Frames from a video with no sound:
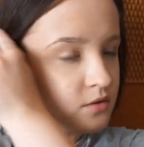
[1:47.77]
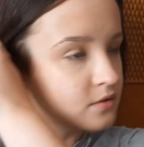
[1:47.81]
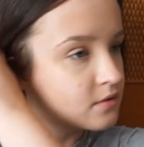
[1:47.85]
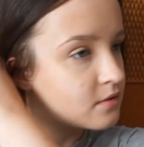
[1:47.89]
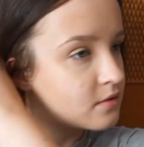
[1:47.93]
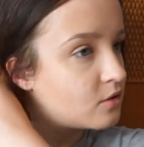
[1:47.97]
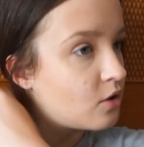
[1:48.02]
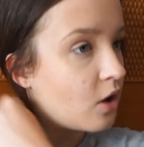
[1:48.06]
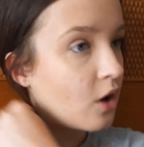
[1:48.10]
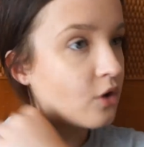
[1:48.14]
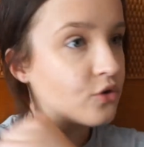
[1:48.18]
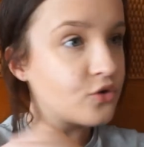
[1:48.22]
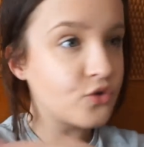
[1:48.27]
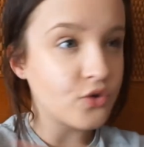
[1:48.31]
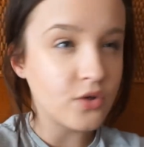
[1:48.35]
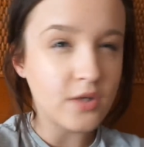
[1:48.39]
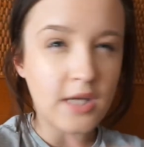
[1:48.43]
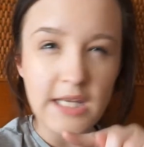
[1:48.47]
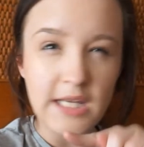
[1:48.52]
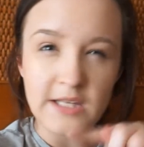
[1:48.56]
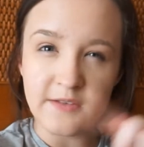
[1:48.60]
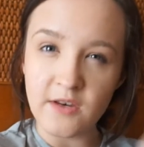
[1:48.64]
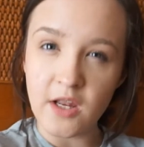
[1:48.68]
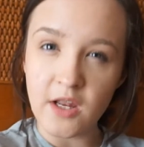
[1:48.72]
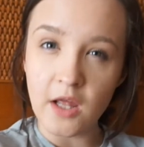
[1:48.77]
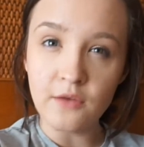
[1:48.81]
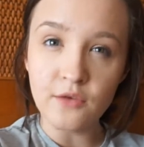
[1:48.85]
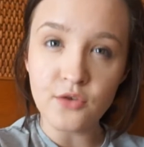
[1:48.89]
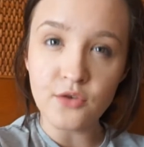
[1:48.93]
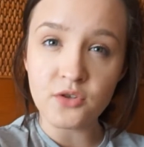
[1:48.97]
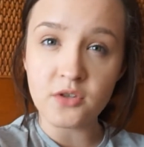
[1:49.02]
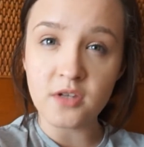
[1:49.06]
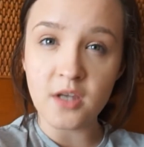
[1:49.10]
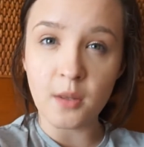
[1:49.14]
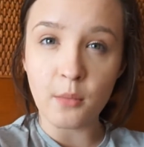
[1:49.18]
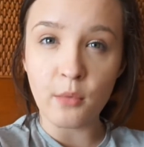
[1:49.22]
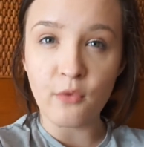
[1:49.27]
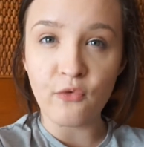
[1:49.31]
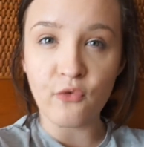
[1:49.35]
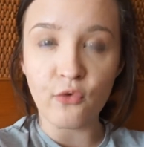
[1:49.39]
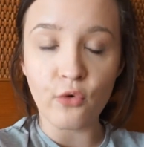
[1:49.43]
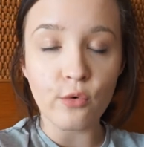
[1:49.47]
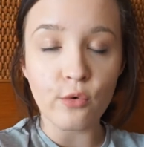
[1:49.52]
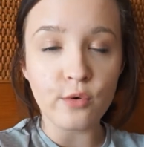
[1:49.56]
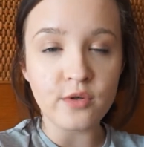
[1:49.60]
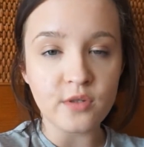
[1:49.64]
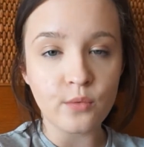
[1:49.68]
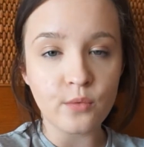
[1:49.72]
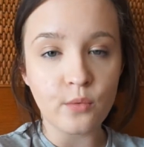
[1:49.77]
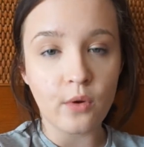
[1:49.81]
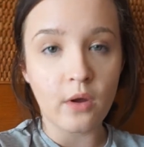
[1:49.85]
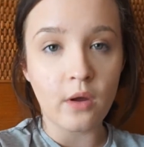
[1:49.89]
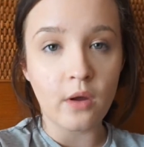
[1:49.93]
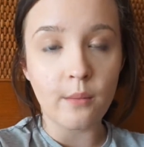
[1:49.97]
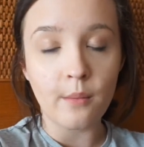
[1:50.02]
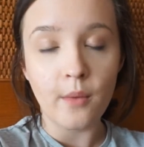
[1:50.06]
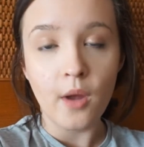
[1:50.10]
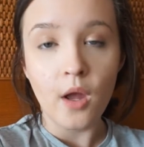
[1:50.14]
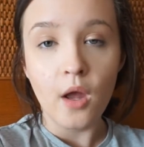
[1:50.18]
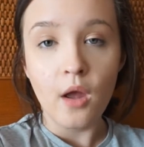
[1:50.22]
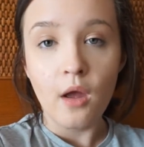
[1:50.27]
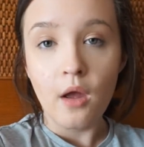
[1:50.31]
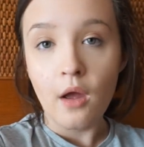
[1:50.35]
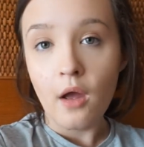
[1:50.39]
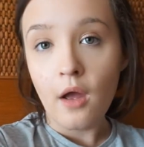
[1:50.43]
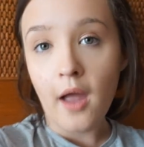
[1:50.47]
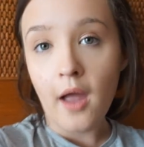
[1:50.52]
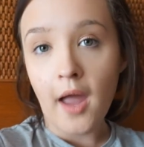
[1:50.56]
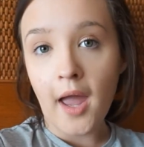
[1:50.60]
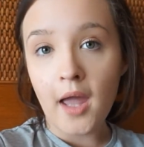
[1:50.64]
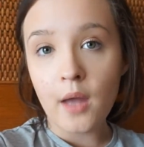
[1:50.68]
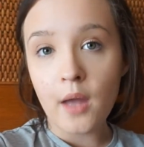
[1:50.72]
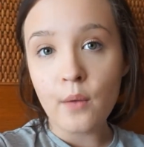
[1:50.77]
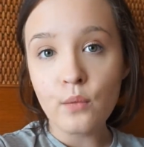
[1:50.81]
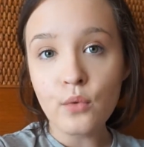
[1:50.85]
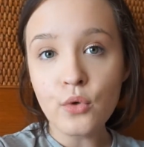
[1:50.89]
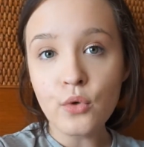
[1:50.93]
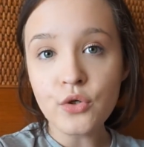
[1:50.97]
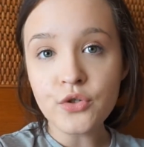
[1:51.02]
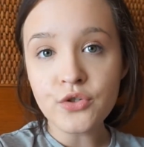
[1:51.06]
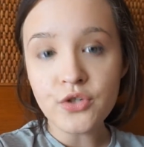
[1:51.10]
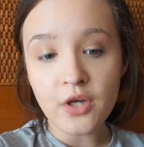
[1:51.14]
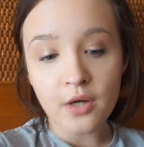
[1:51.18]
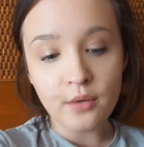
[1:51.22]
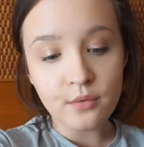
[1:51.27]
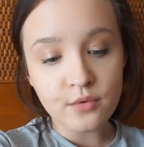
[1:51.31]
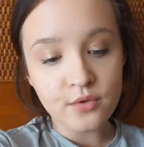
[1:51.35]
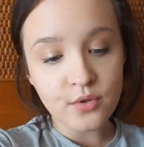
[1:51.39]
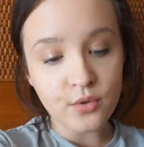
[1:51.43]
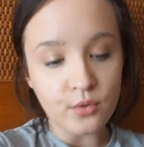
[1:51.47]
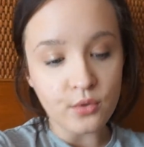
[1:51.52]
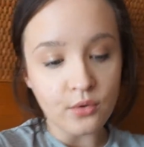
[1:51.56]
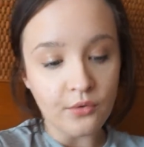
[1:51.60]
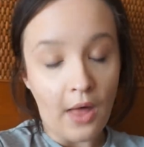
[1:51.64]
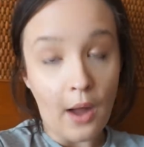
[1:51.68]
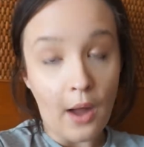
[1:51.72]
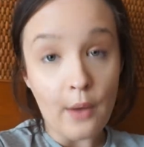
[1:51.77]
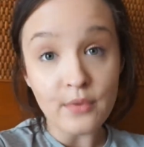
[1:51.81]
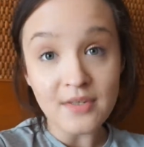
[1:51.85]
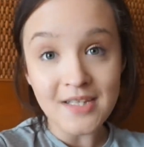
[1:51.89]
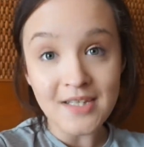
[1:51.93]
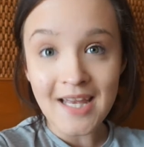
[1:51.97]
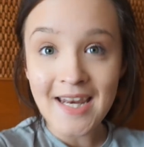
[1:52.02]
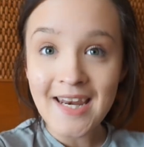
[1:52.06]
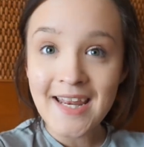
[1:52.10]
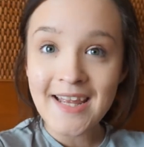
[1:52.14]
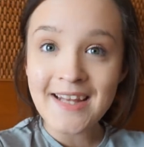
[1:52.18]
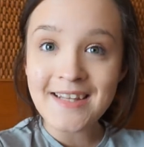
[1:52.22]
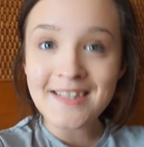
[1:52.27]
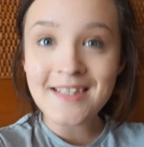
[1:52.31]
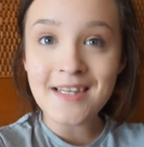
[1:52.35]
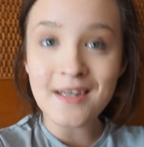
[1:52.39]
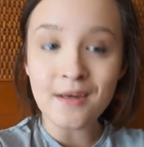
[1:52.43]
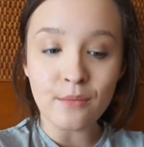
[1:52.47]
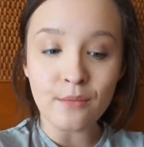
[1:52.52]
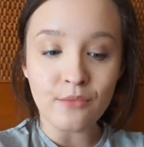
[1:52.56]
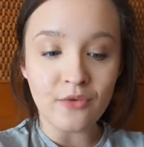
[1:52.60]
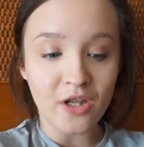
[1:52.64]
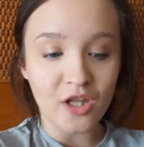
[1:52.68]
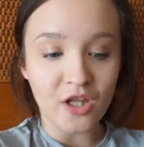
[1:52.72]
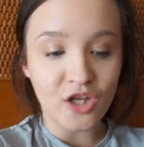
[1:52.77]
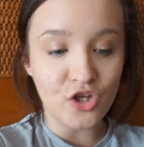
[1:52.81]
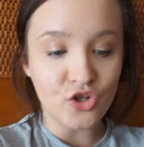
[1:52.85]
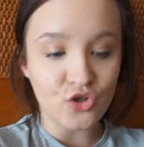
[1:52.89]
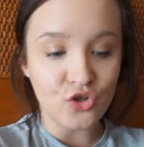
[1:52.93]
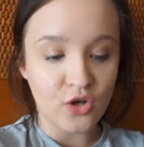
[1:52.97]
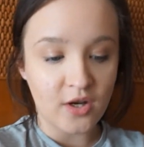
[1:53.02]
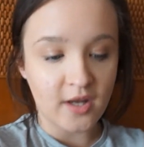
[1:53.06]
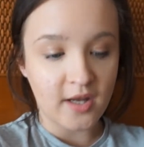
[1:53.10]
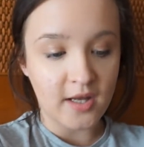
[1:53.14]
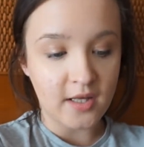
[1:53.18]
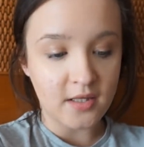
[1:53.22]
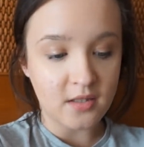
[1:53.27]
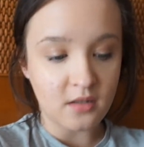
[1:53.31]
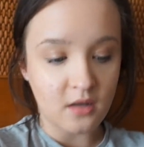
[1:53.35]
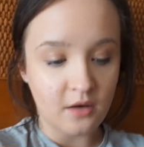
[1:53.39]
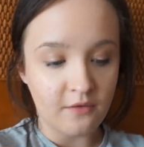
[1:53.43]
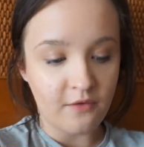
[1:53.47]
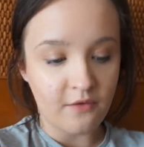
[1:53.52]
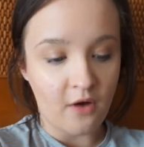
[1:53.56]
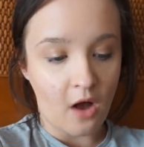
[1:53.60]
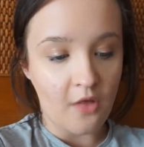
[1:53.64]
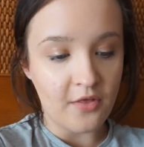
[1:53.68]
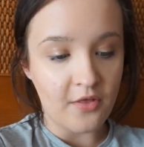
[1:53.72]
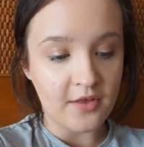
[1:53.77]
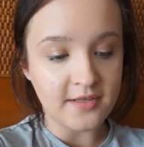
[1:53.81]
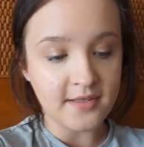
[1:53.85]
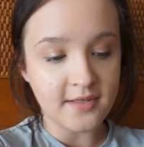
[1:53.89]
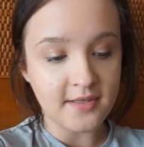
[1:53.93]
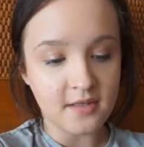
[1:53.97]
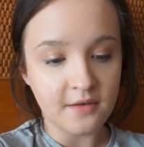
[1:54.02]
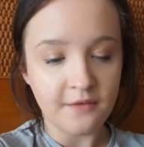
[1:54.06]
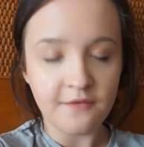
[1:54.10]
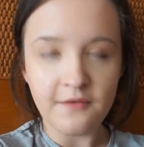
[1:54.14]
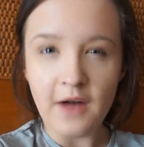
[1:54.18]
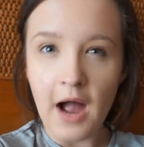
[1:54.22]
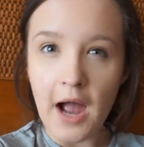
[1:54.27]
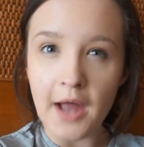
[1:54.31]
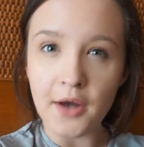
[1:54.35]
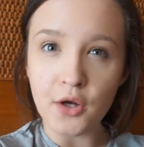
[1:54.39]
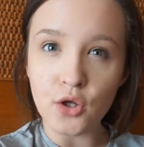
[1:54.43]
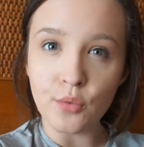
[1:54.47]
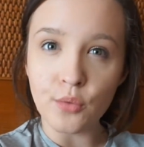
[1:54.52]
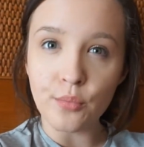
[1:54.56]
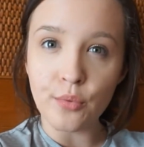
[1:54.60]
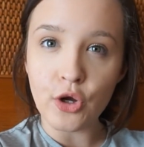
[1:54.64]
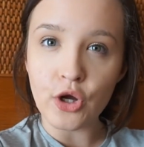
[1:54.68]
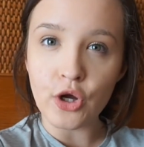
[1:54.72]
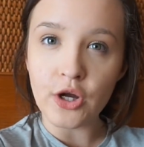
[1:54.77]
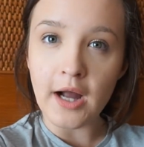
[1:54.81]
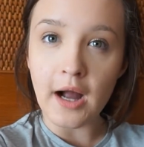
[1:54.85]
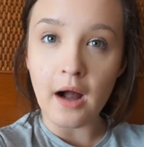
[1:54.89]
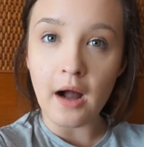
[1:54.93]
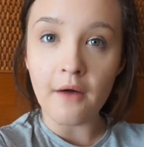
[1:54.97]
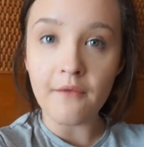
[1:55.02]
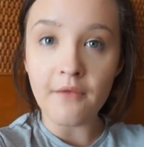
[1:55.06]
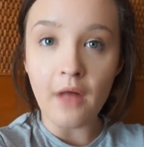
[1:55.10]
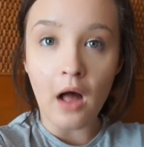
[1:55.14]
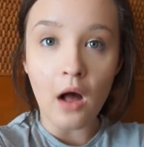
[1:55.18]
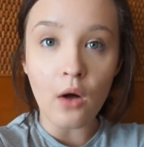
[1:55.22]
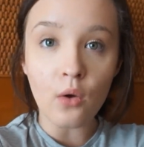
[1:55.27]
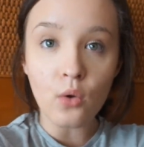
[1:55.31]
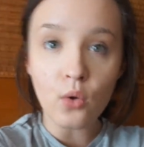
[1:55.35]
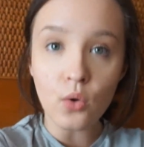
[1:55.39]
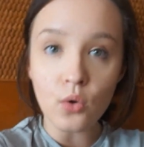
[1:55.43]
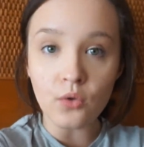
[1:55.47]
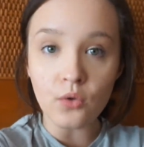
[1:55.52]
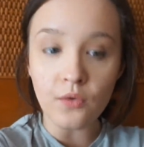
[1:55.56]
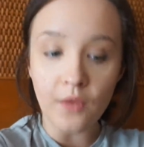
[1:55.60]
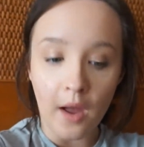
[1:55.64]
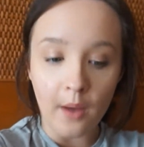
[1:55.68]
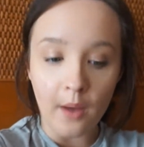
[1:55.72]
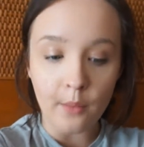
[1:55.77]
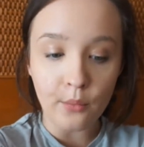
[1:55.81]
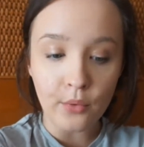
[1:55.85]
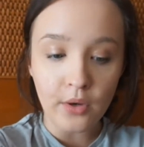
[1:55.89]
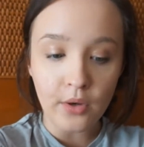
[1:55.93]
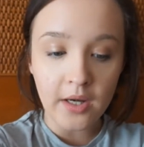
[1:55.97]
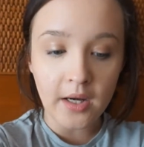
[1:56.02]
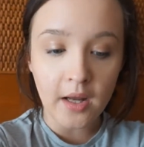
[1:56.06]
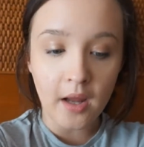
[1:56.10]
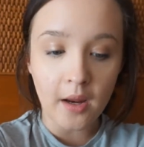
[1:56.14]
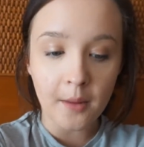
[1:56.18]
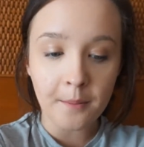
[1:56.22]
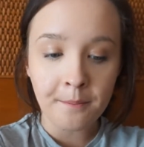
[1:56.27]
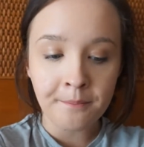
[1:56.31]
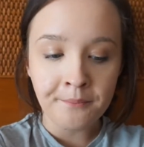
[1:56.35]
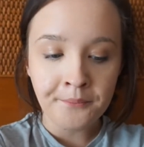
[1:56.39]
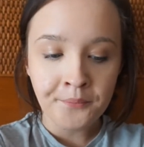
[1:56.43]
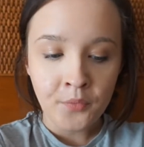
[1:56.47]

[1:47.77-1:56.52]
not Sunday's video. The Sunday before was a Waterstones haul that was in it, and I'm really enjoying it so far. This is the final book out of that haul that I'm reading,